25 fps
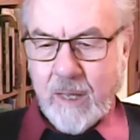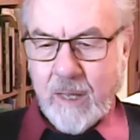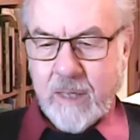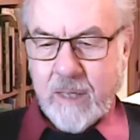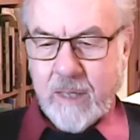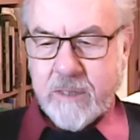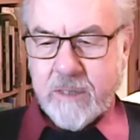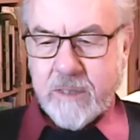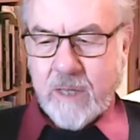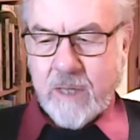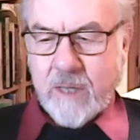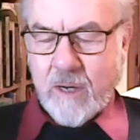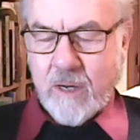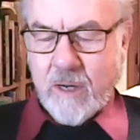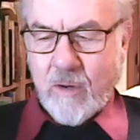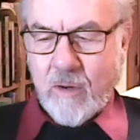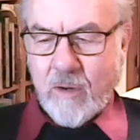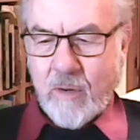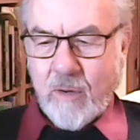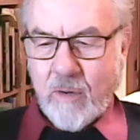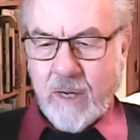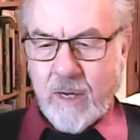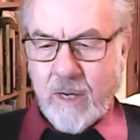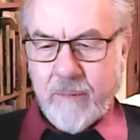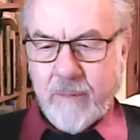
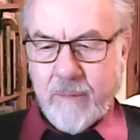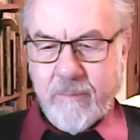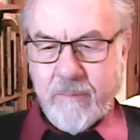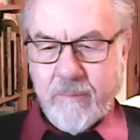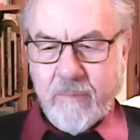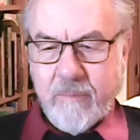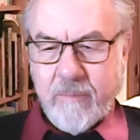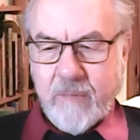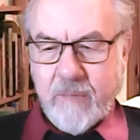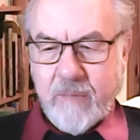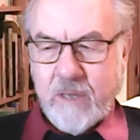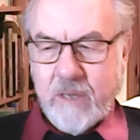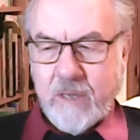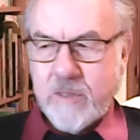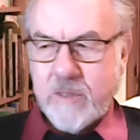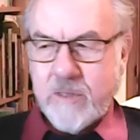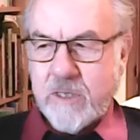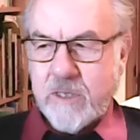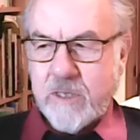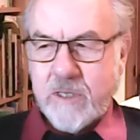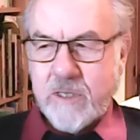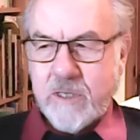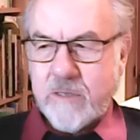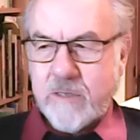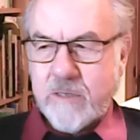So um, they used to
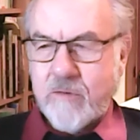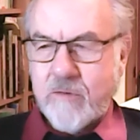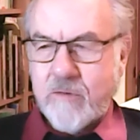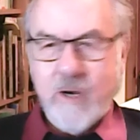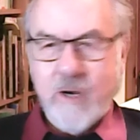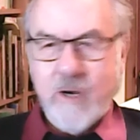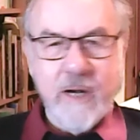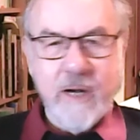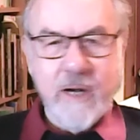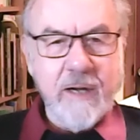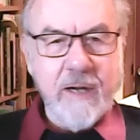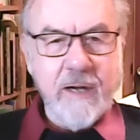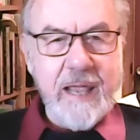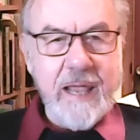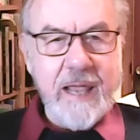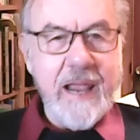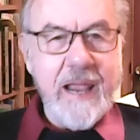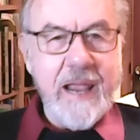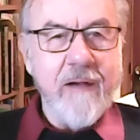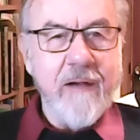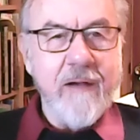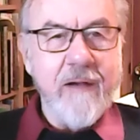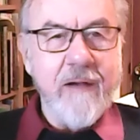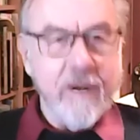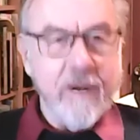just try and
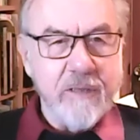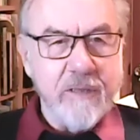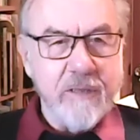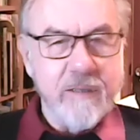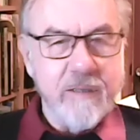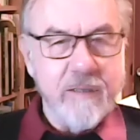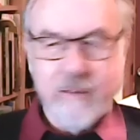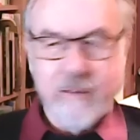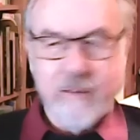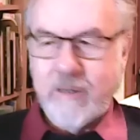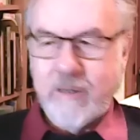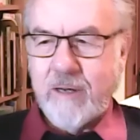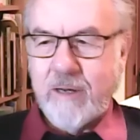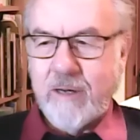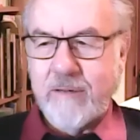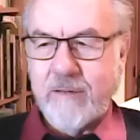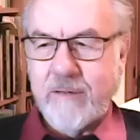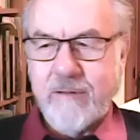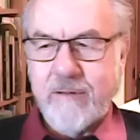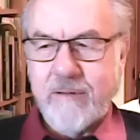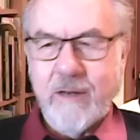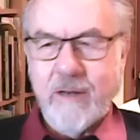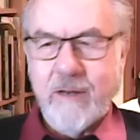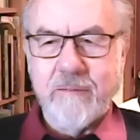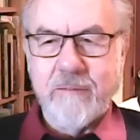air it and, and,
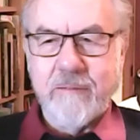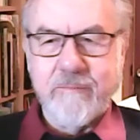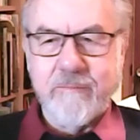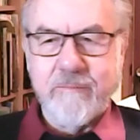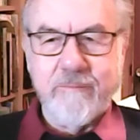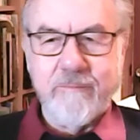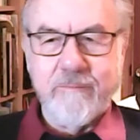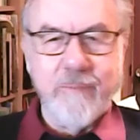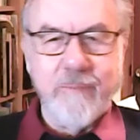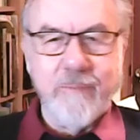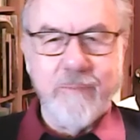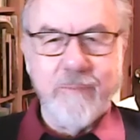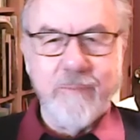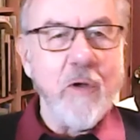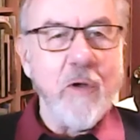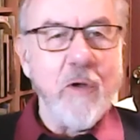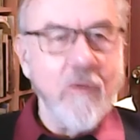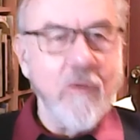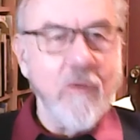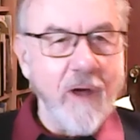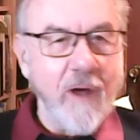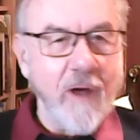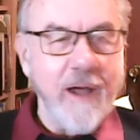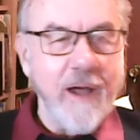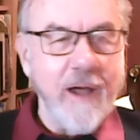and blow
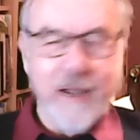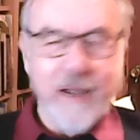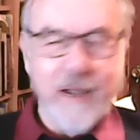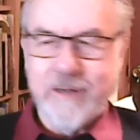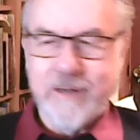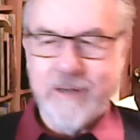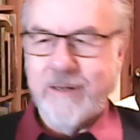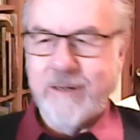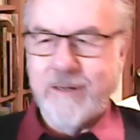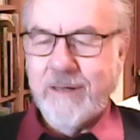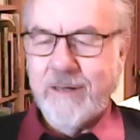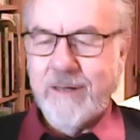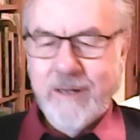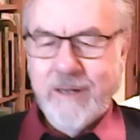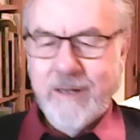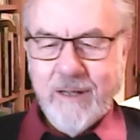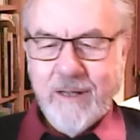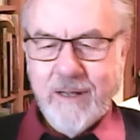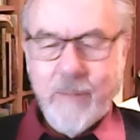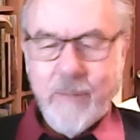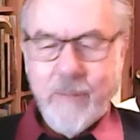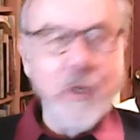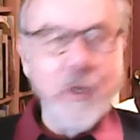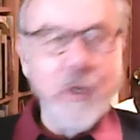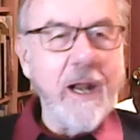dry it. And
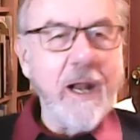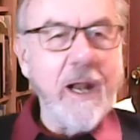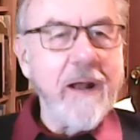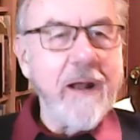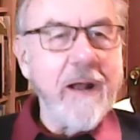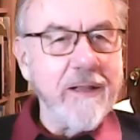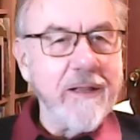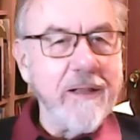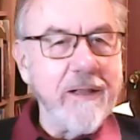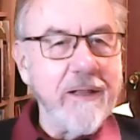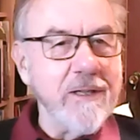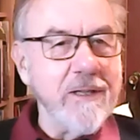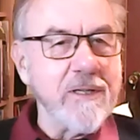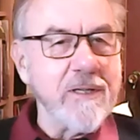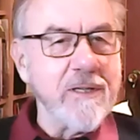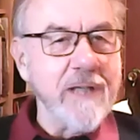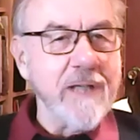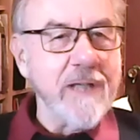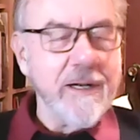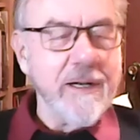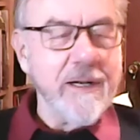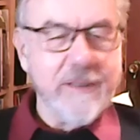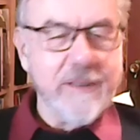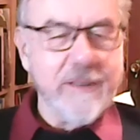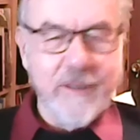put it out on the
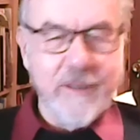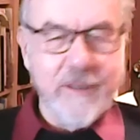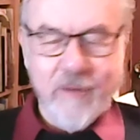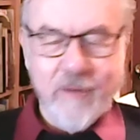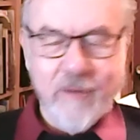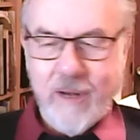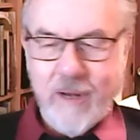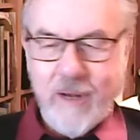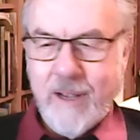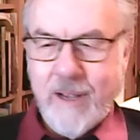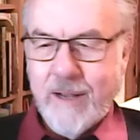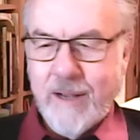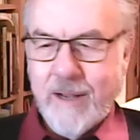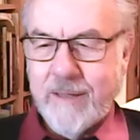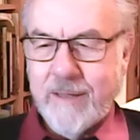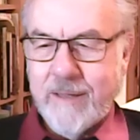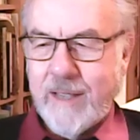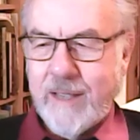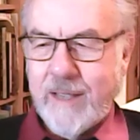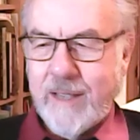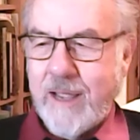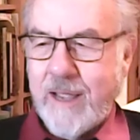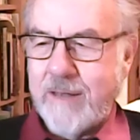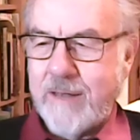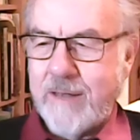sun to dry. And
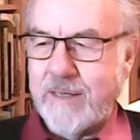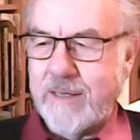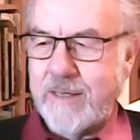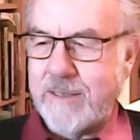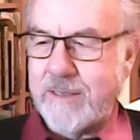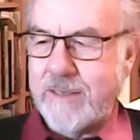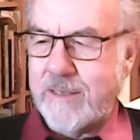they had this,